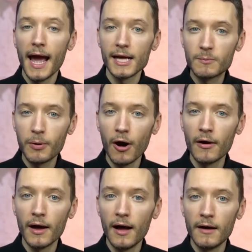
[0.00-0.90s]
as
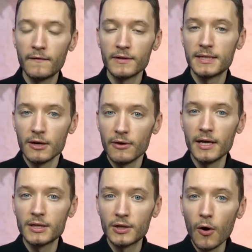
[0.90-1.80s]
part of
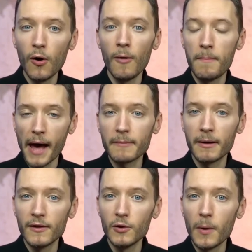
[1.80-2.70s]
Syria's goal, backed
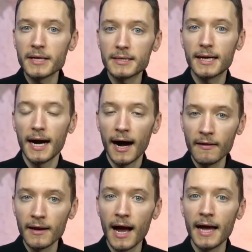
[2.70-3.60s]
by the US, to
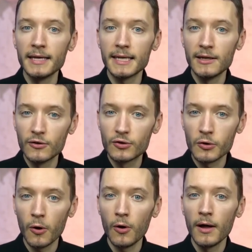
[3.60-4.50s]
colonize and
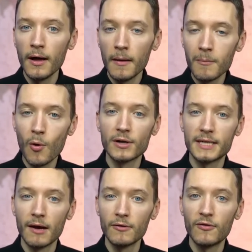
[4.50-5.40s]
control more
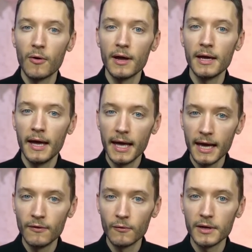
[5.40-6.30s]
territory
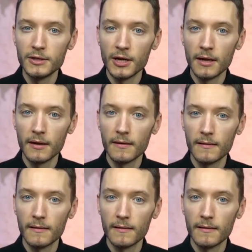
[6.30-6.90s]
in the region.